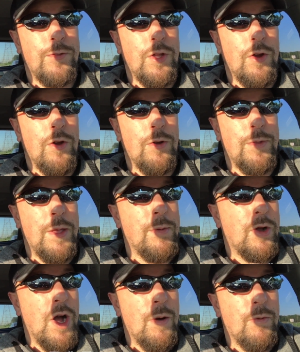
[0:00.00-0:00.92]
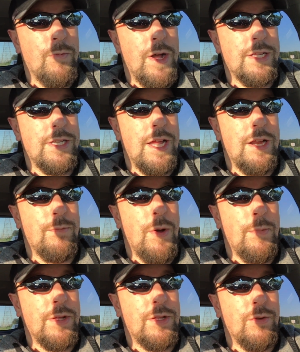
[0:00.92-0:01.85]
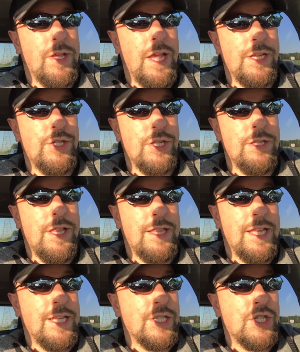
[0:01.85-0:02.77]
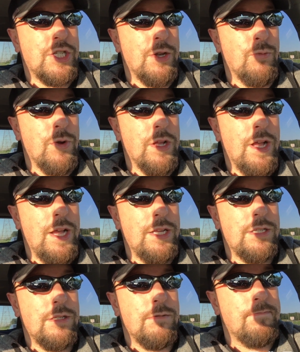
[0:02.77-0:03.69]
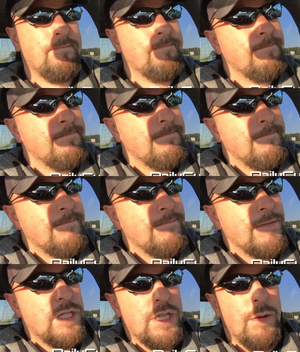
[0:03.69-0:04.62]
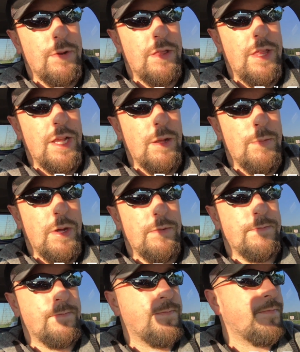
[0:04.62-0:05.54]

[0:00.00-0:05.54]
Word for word: they're they've been compromised at a public location that they just didn't realize. Something to think about.